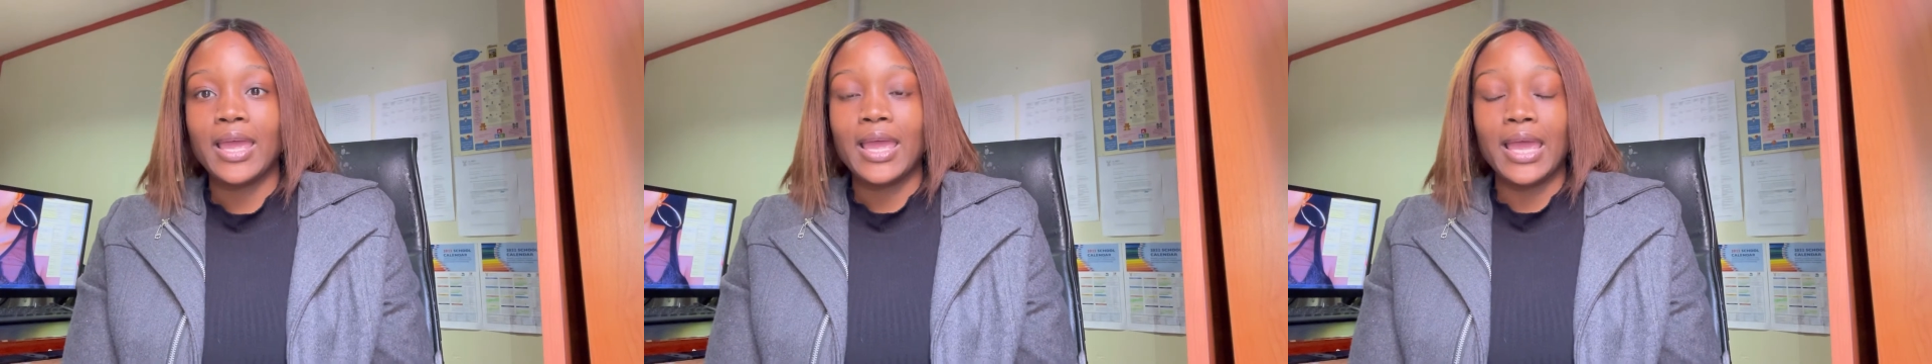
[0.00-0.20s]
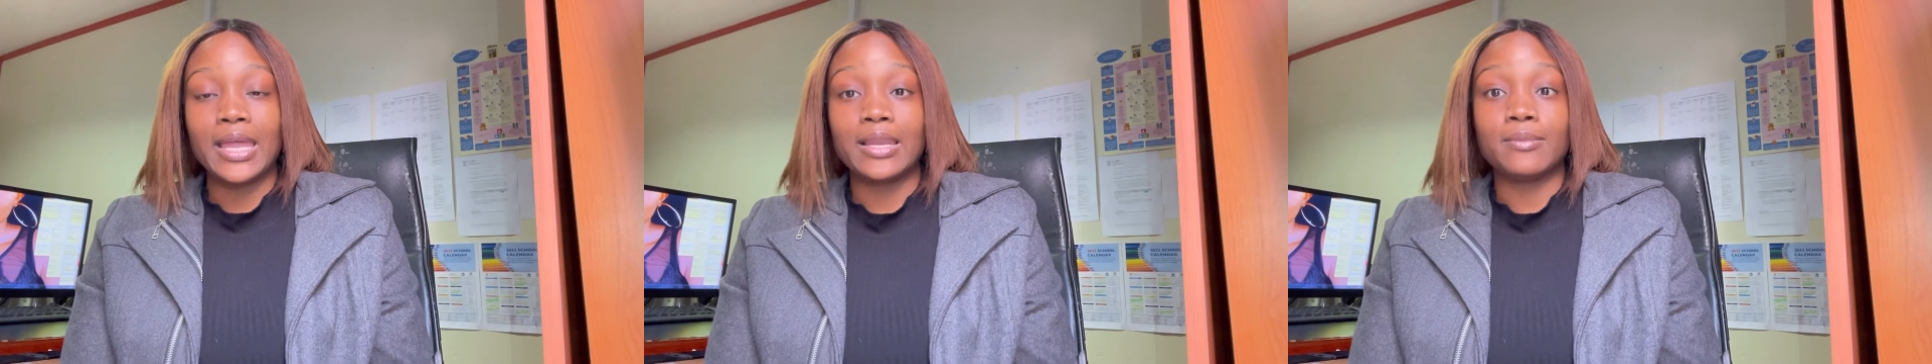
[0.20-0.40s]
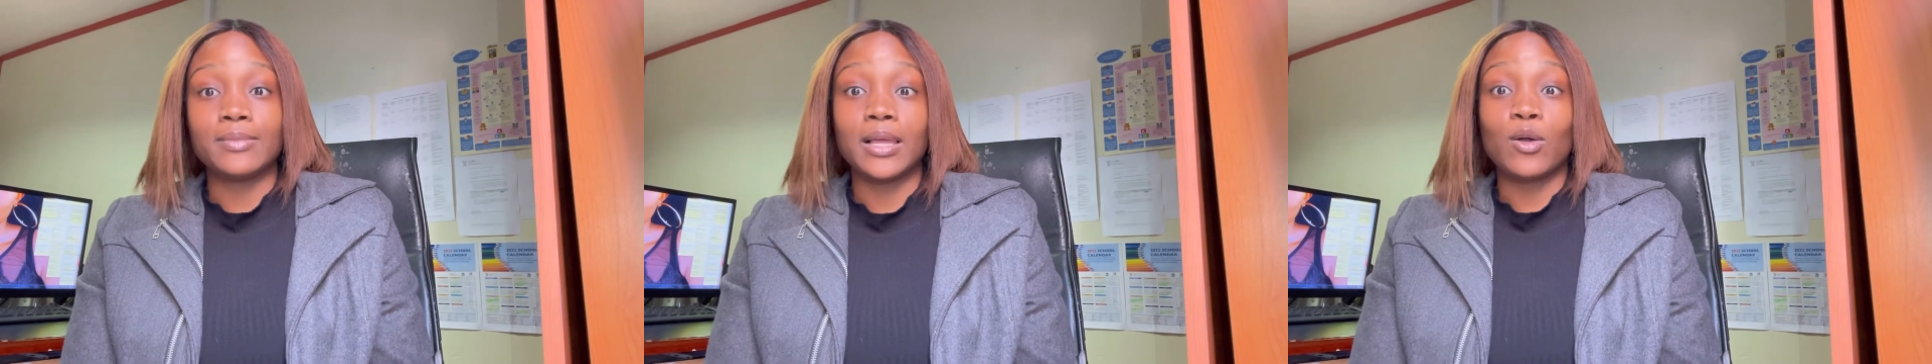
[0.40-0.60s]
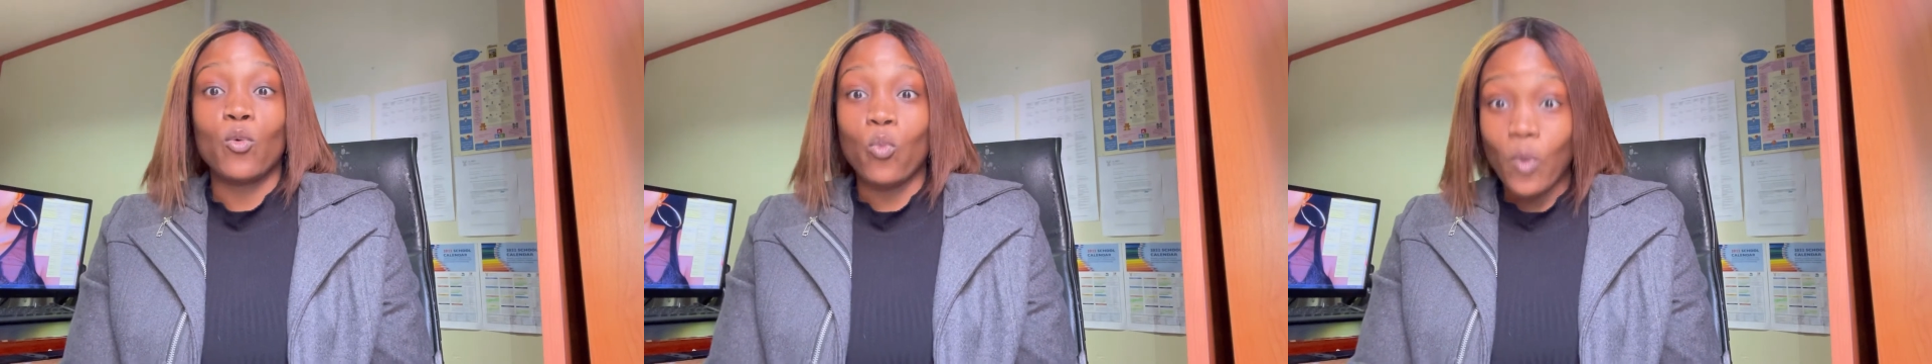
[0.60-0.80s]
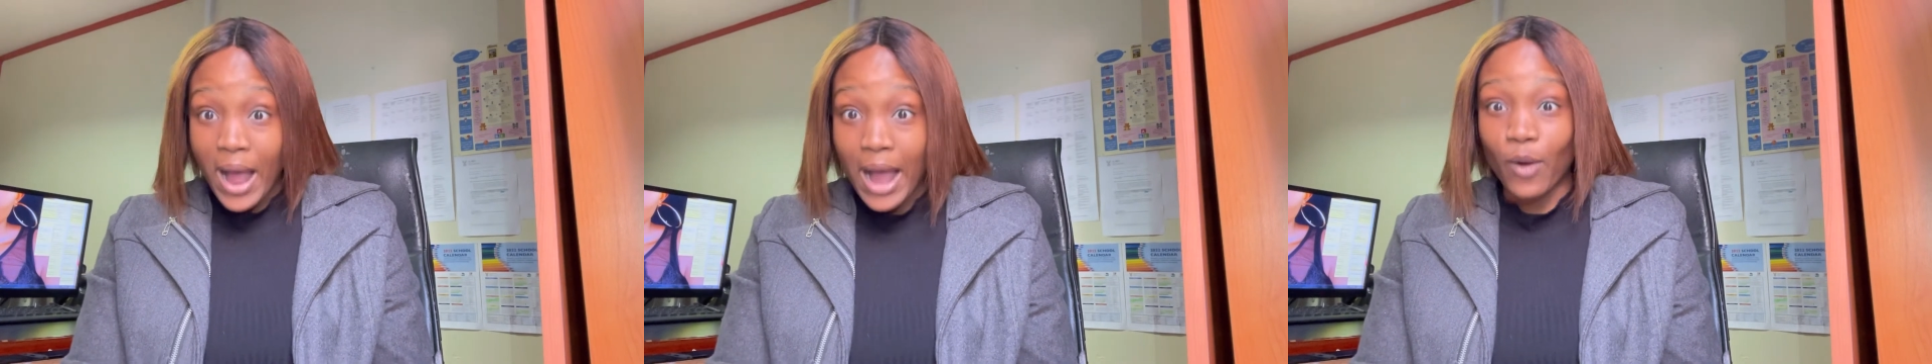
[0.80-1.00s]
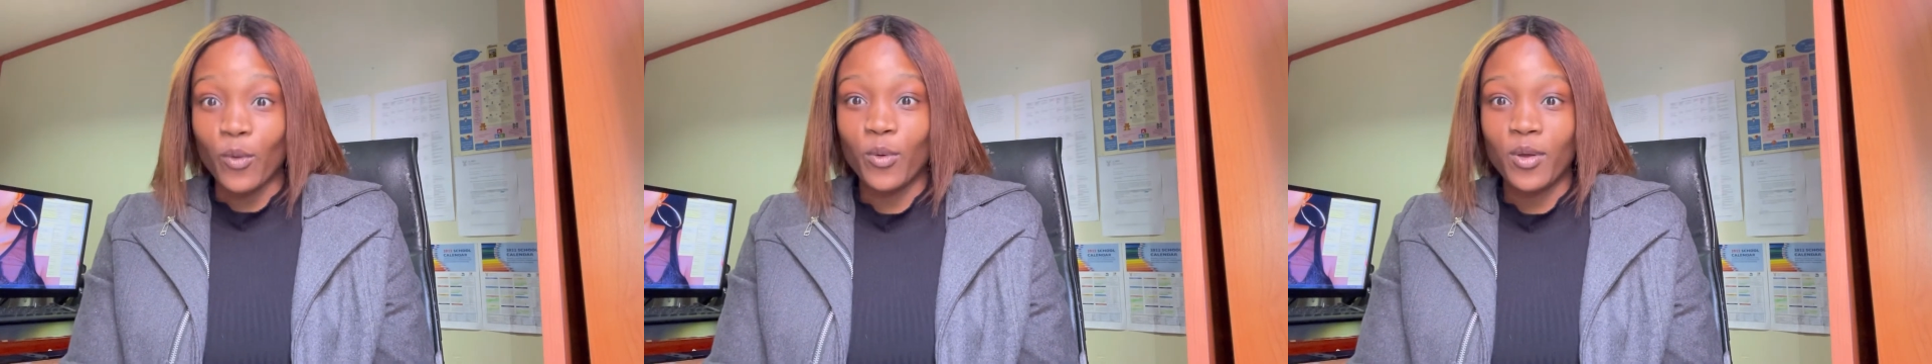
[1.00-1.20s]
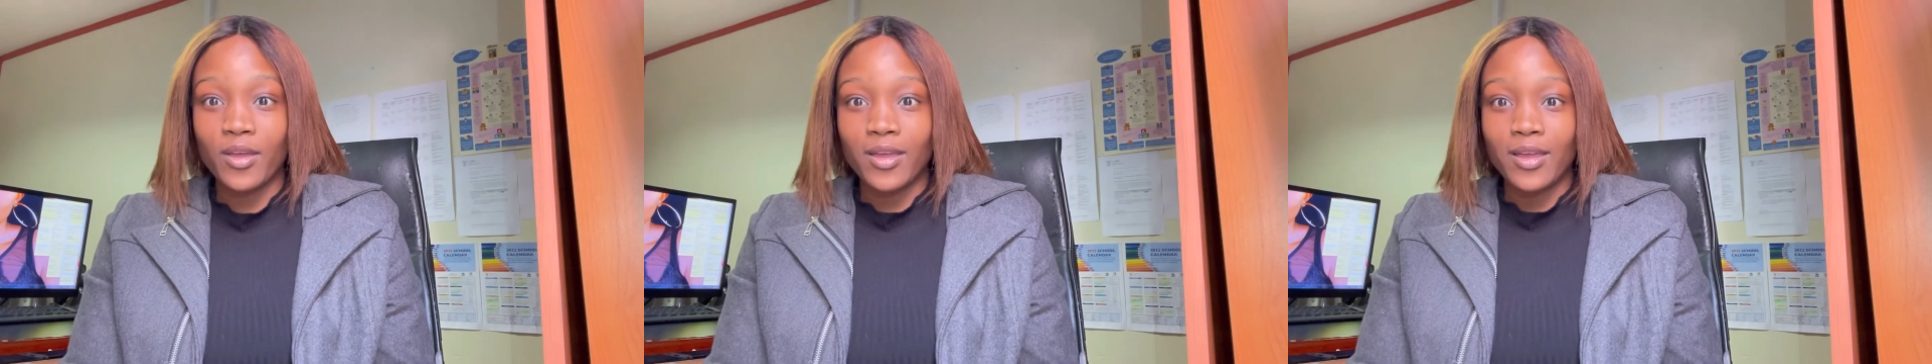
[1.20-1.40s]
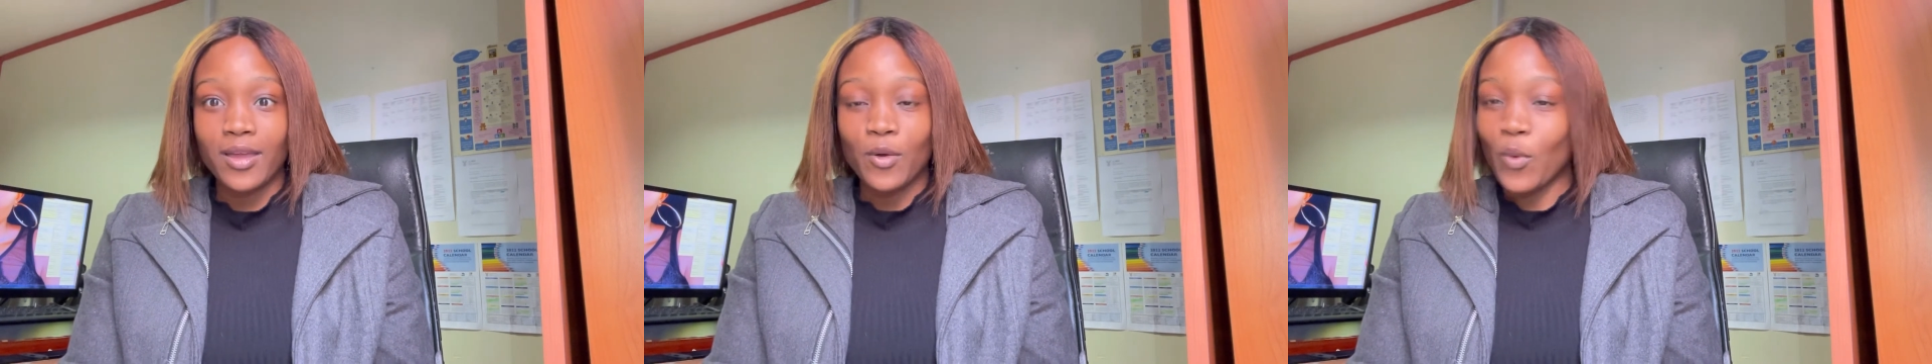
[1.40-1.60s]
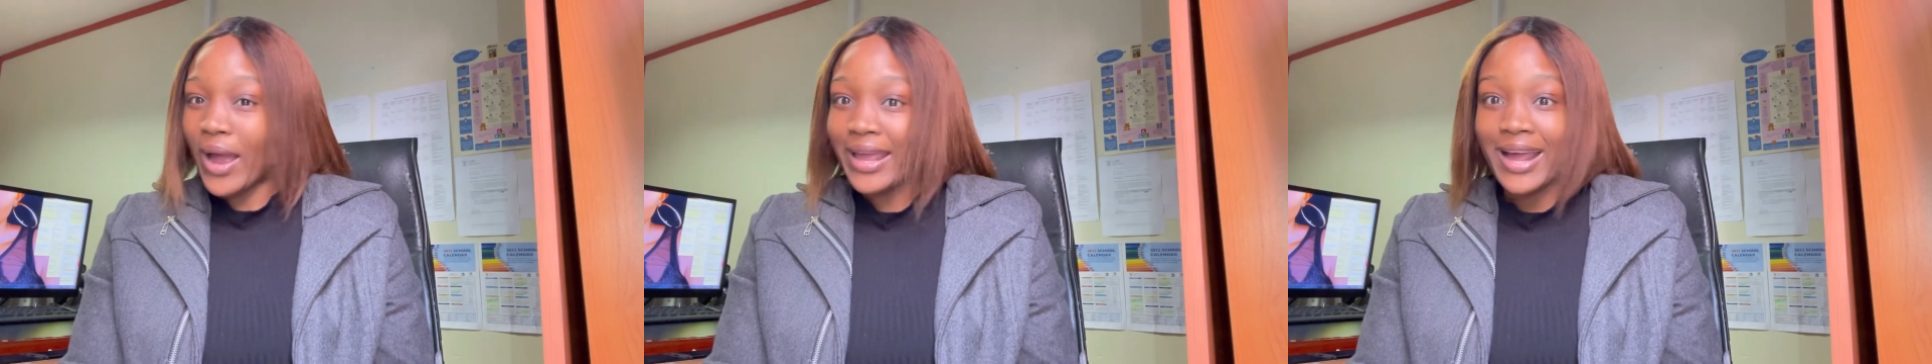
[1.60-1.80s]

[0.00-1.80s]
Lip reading: And I'm like, wow, why